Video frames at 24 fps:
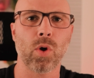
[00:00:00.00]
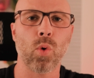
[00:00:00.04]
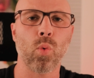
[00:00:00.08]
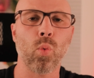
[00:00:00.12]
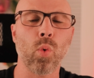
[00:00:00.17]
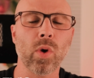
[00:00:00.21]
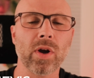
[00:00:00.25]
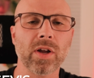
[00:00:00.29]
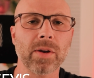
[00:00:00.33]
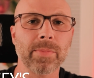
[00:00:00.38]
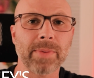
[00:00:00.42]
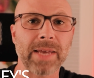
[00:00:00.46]

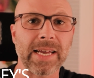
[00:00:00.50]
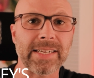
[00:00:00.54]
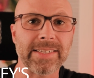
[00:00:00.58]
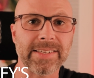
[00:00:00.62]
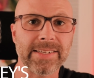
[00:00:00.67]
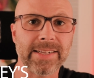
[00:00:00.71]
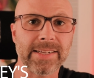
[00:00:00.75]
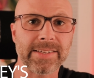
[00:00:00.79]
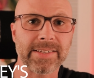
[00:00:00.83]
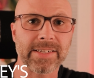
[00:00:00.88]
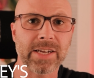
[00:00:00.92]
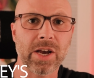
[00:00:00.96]
Welcome to
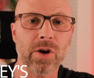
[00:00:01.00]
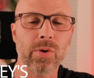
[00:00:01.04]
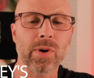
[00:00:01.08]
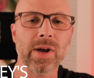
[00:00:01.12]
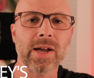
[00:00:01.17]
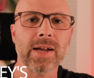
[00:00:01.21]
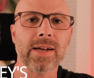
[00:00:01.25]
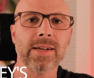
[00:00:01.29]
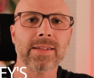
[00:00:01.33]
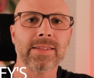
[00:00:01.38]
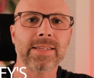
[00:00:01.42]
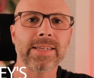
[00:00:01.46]
Casey's SEO.
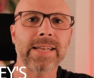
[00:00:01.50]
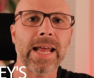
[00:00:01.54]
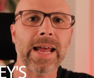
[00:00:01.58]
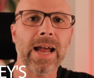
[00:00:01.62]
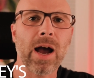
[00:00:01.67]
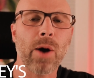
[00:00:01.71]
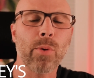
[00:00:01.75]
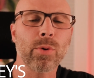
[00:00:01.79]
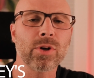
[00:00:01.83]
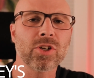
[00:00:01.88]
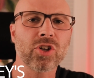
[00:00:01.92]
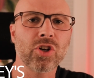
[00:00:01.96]
Today
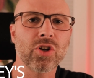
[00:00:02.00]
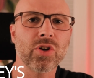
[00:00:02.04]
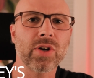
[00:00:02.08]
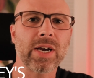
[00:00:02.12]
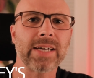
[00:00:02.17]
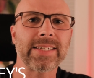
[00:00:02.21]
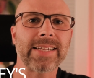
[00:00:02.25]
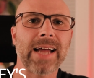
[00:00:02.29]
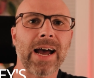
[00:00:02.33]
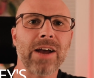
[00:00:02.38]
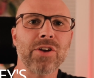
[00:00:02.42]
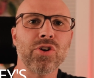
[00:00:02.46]
I want to show you
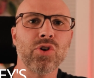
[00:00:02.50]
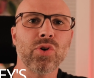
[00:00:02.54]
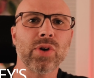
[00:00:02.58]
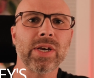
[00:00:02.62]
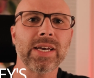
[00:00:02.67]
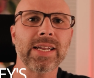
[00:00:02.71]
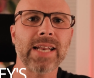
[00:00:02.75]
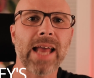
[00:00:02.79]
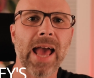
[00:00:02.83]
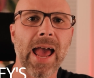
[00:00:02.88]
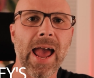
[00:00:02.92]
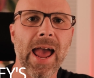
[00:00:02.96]
guys how you
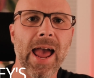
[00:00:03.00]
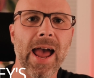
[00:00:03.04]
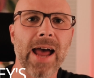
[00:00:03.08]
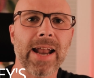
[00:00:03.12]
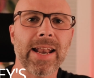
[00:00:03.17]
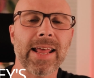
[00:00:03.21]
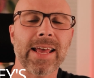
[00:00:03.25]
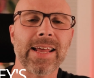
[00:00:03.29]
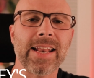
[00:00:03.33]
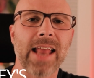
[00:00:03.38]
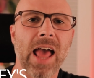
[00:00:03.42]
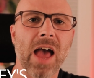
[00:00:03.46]
can
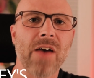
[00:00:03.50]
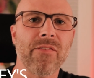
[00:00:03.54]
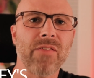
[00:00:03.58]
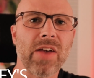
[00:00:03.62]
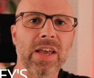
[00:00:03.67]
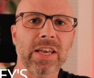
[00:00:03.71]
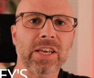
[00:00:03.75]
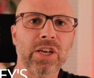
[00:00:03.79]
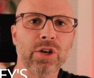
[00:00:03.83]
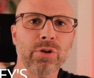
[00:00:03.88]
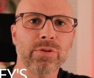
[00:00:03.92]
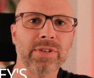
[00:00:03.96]
add an
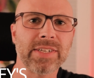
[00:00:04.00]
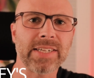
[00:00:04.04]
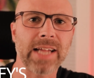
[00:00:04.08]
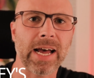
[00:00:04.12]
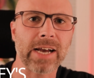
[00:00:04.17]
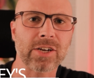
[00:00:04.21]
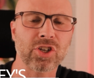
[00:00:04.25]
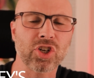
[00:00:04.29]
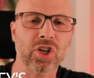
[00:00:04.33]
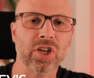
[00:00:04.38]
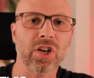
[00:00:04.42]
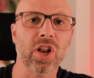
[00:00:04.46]
FAQ
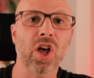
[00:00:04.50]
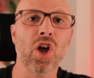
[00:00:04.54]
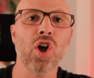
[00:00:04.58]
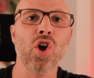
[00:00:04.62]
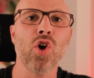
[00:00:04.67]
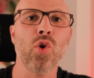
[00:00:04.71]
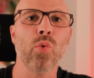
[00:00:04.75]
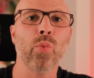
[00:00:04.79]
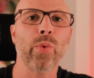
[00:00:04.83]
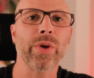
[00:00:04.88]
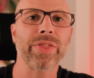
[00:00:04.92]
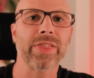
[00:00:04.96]
section
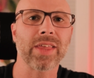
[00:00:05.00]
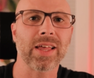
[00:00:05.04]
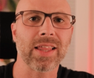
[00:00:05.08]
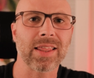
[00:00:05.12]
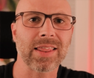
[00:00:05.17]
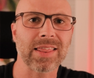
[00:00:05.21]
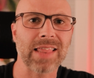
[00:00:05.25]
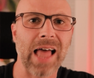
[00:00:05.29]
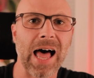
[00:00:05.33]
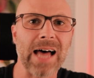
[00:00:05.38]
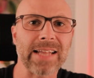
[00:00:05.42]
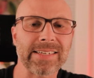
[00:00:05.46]
with
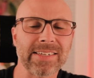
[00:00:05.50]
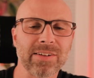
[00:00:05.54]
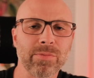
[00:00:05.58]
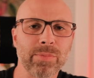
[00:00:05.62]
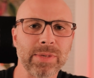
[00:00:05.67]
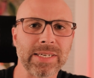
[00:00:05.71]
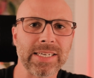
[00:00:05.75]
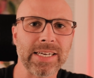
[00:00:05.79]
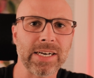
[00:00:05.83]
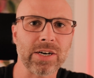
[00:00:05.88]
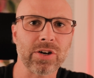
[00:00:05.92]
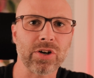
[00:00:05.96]
lots of
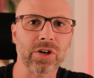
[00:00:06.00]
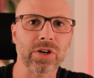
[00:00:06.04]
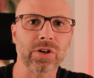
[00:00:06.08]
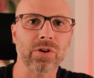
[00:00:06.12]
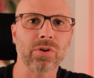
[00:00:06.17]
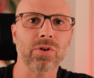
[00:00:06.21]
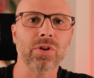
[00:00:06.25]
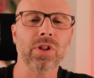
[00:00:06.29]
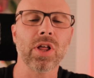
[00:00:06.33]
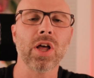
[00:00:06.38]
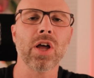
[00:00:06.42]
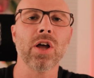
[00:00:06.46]

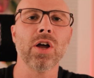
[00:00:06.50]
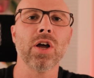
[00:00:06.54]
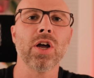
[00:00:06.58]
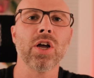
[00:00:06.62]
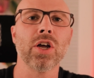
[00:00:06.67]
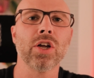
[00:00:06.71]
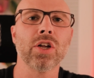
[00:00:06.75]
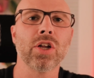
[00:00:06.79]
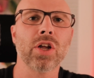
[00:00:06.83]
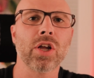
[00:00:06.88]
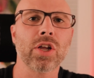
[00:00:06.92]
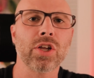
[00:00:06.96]
material
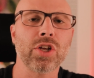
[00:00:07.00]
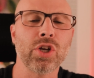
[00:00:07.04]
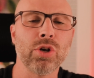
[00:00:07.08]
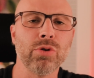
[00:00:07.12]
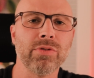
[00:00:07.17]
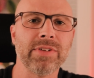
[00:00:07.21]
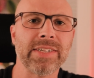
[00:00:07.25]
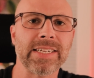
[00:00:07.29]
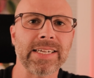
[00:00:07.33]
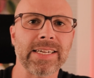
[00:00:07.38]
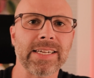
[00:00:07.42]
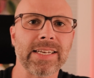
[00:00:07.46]

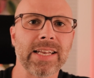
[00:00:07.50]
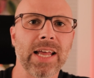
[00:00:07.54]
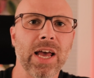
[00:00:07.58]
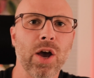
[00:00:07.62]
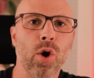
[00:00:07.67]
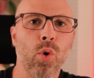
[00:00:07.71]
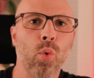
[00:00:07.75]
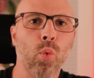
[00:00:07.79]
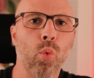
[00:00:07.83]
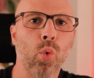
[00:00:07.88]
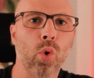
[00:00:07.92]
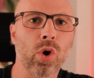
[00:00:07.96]
using
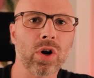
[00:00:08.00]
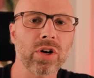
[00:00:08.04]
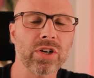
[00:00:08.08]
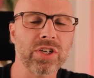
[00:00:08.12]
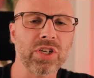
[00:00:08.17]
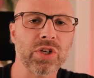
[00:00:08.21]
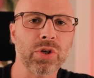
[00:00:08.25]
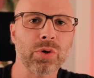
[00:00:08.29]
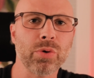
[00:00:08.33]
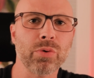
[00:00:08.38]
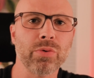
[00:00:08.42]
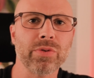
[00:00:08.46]

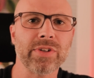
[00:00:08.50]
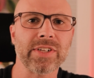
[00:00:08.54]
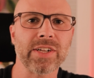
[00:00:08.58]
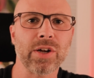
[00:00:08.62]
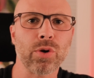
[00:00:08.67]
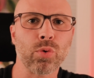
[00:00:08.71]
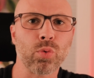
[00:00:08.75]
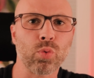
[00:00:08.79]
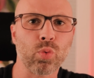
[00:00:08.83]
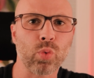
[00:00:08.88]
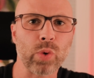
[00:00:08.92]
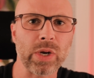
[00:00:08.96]
Wordtune's
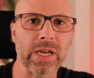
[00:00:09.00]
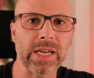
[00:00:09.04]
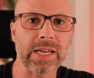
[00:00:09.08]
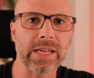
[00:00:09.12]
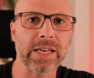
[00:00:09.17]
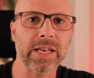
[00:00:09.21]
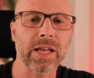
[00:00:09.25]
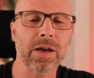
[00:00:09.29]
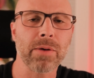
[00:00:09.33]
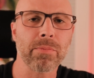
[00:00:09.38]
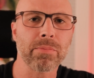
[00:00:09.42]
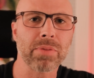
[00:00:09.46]

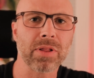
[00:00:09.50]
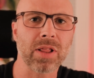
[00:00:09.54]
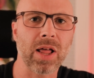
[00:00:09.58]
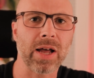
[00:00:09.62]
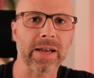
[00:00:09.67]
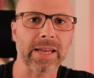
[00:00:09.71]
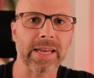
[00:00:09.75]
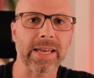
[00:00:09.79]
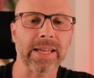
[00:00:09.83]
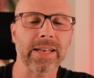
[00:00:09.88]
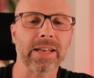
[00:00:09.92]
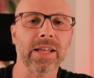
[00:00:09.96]
Read
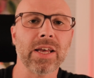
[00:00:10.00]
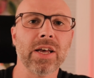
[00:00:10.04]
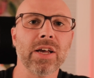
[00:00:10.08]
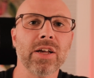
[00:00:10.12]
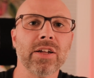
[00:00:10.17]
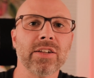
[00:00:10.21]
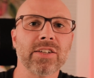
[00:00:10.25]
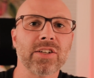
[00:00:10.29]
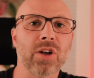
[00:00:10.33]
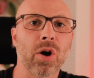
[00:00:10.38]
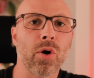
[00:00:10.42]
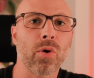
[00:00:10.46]
plugin.
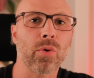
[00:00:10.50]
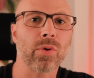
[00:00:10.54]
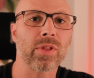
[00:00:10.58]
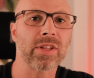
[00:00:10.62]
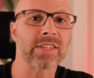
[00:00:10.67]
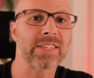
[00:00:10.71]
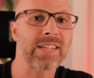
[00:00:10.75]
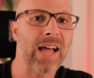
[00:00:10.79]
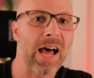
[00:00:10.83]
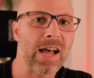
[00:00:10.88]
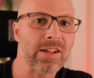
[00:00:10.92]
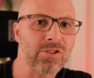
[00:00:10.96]
So
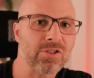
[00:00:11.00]
let's